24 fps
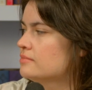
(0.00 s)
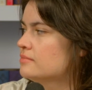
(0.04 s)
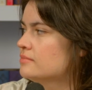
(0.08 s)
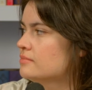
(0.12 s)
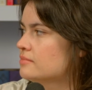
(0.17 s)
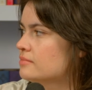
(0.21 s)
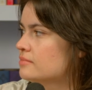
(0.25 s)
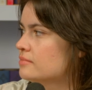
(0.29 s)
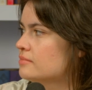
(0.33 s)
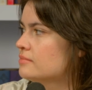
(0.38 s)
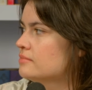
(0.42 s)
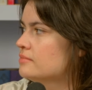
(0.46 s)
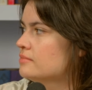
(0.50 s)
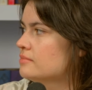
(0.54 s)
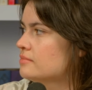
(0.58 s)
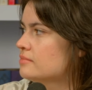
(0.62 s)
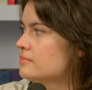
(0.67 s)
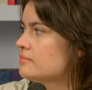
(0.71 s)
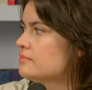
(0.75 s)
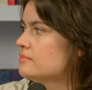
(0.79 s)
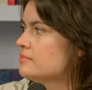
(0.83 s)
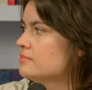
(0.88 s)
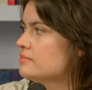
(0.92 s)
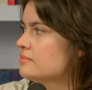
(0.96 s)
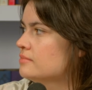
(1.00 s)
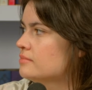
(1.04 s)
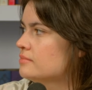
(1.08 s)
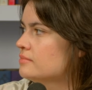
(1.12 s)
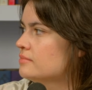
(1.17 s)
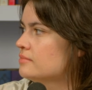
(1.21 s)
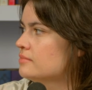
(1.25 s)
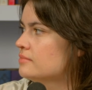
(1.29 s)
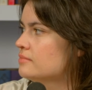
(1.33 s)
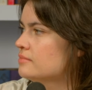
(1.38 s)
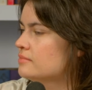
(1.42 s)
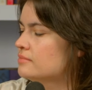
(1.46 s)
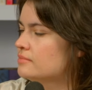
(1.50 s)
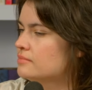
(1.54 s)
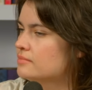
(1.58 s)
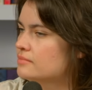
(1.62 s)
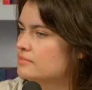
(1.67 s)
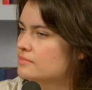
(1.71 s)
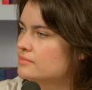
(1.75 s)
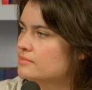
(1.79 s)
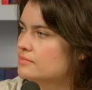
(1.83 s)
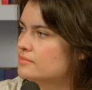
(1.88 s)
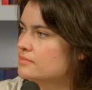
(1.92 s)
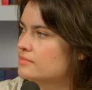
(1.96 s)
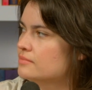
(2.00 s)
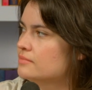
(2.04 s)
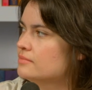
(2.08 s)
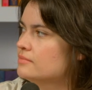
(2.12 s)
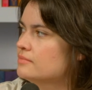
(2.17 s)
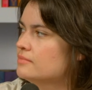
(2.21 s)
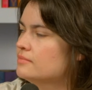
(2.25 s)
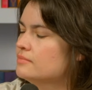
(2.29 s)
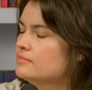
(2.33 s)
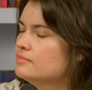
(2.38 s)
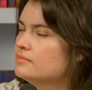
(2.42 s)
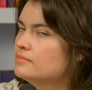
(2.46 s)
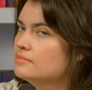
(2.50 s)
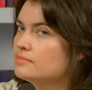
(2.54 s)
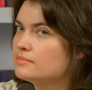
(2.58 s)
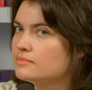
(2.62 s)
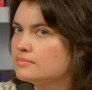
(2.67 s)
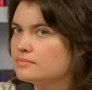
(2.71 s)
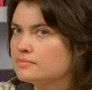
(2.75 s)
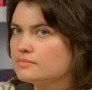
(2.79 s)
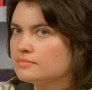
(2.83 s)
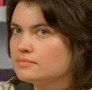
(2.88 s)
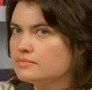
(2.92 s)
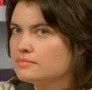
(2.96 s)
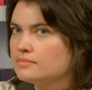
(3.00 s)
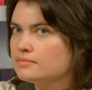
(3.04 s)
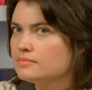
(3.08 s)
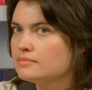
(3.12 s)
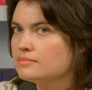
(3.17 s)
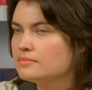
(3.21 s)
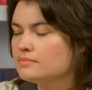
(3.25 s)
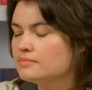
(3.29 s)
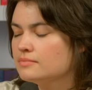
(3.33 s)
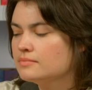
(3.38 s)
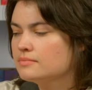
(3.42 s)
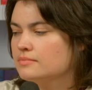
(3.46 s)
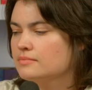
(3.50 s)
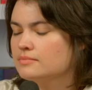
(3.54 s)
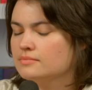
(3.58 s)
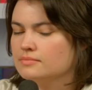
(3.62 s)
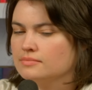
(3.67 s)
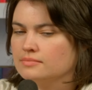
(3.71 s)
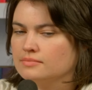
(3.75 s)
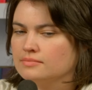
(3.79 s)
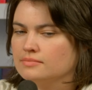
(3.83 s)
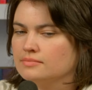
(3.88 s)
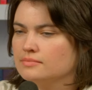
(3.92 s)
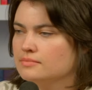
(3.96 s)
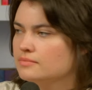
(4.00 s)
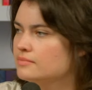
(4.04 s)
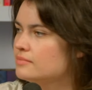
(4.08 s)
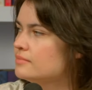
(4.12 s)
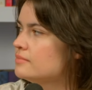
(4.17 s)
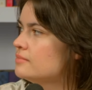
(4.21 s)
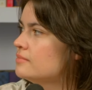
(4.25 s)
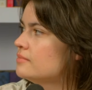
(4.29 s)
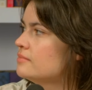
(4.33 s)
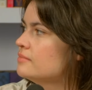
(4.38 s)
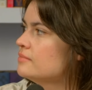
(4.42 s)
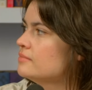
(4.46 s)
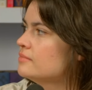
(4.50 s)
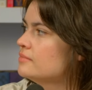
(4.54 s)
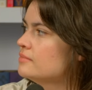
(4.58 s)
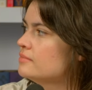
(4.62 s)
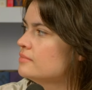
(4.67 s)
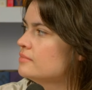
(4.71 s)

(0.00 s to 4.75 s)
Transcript: (not speaking)